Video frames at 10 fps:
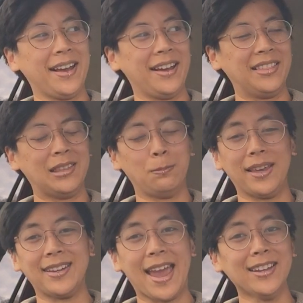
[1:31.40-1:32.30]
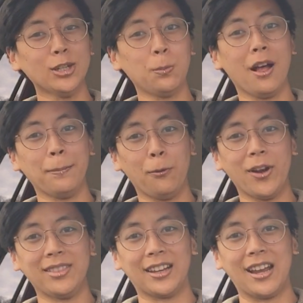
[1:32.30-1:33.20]
the big end plot
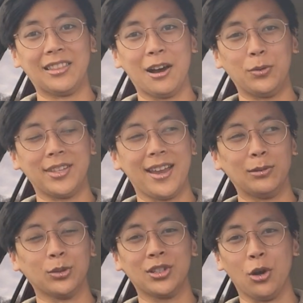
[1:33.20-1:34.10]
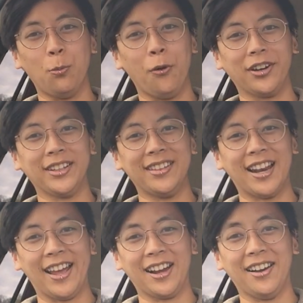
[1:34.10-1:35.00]
point that I thought was handled so poorly that
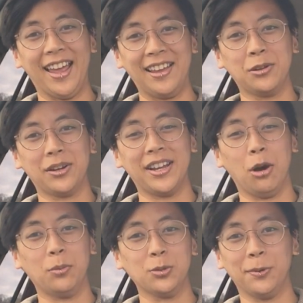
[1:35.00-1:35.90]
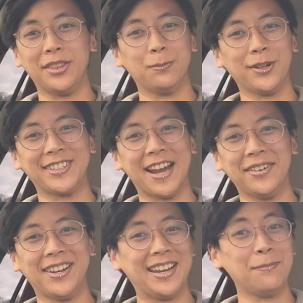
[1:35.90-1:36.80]
I got angry and almost put the book down
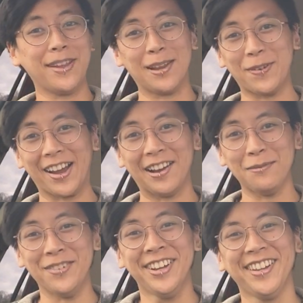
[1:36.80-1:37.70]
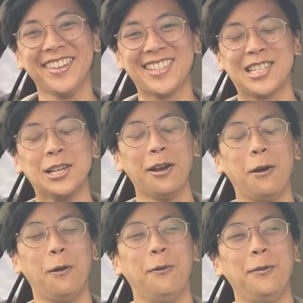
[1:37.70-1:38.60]
and didn't pick it back up.
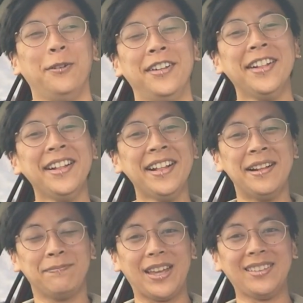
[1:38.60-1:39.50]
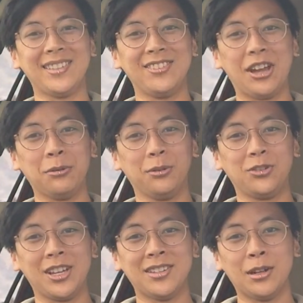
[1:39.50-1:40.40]
So that's the general
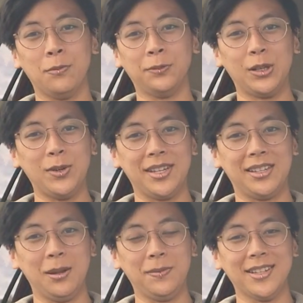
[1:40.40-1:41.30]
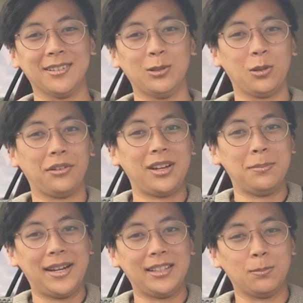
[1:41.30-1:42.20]
gist. Hopefully we can keep this under 30
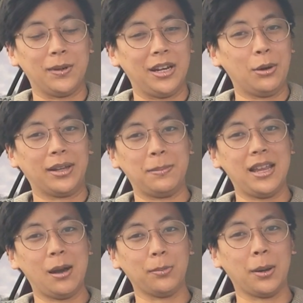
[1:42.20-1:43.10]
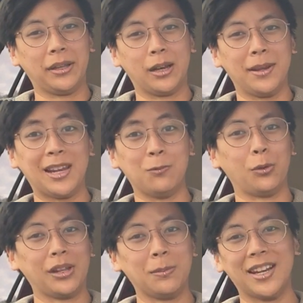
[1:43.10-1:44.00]
minutes, but knowing me, I'm probably going to make it
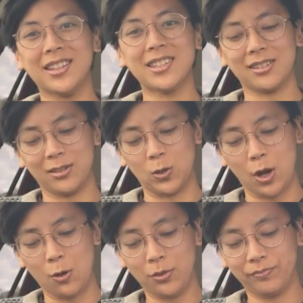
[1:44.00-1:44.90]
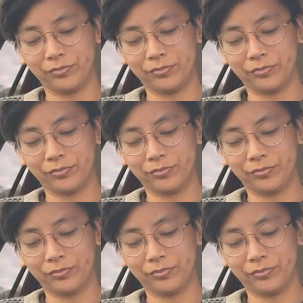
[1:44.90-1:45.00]
40 minutes. So